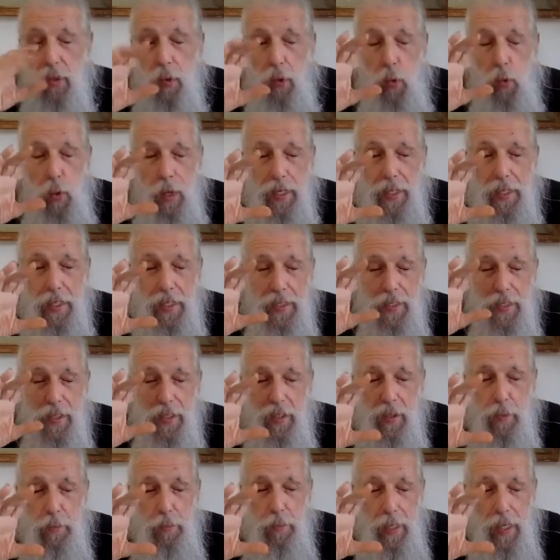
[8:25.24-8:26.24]
witness
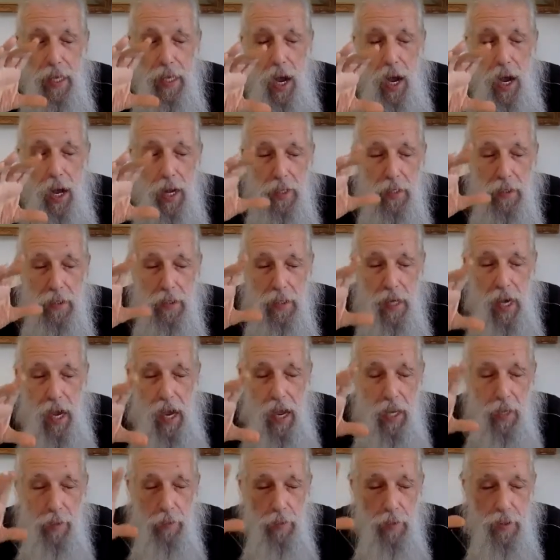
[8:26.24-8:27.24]
is beyond
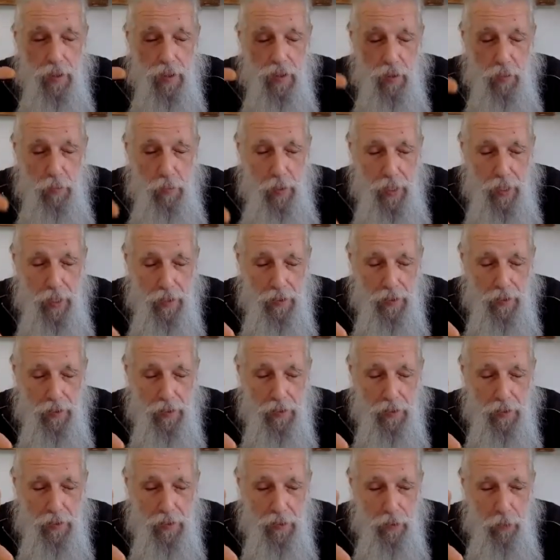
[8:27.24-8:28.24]
time and
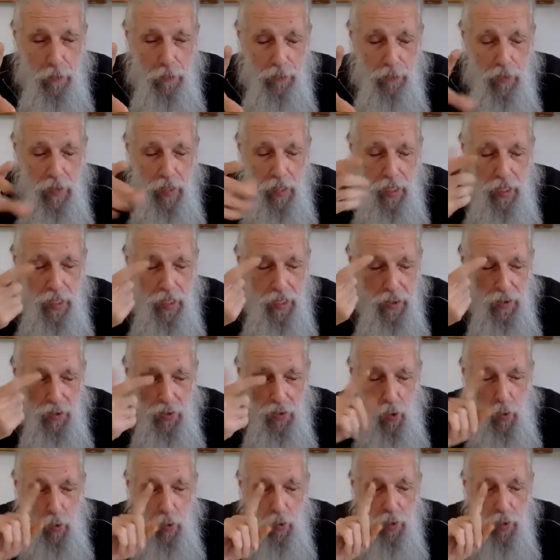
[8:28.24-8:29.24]
space. He's
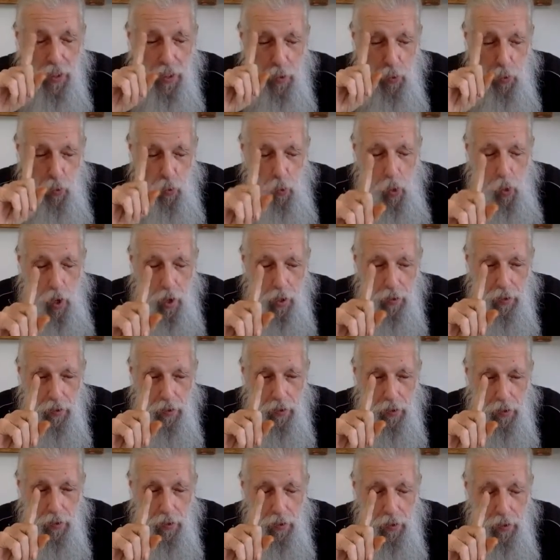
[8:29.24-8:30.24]
only
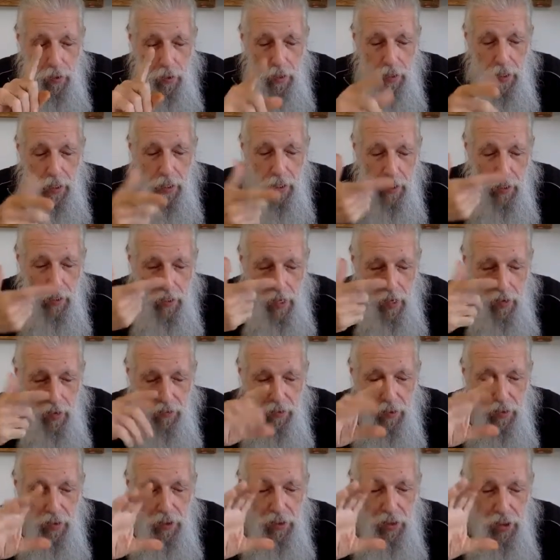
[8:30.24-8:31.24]
one. He
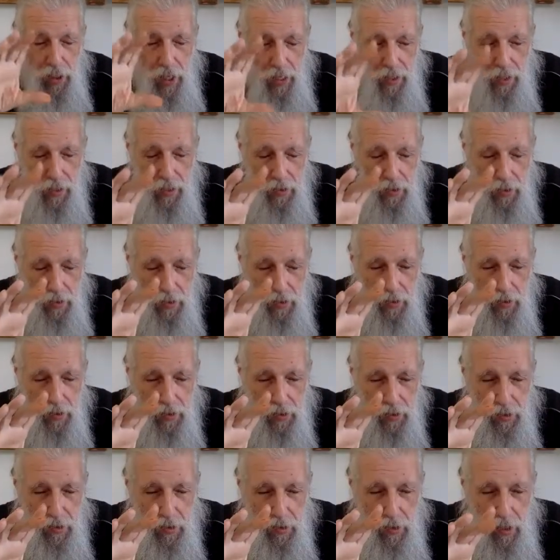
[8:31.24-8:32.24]
never
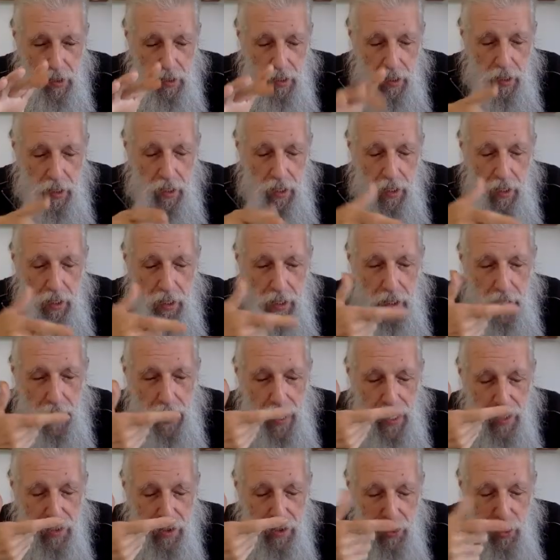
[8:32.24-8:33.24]
changes. He
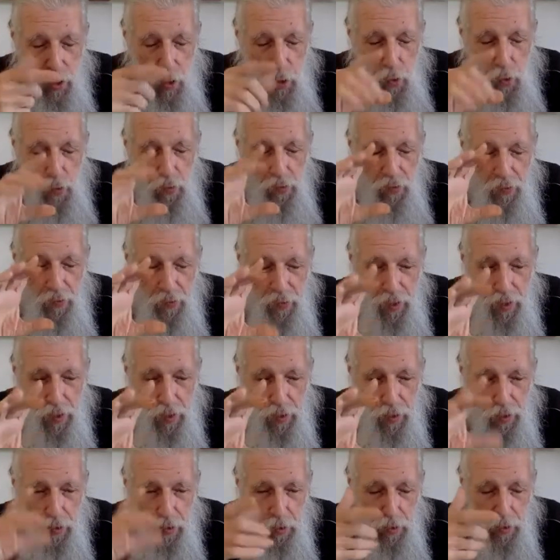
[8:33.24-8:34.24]
has no
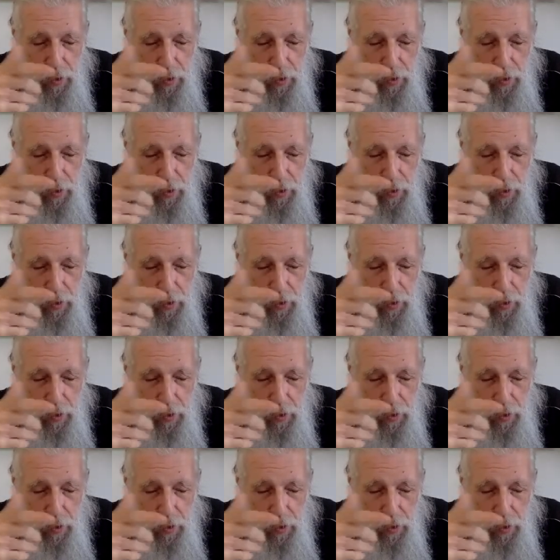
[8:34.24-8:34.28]
fear or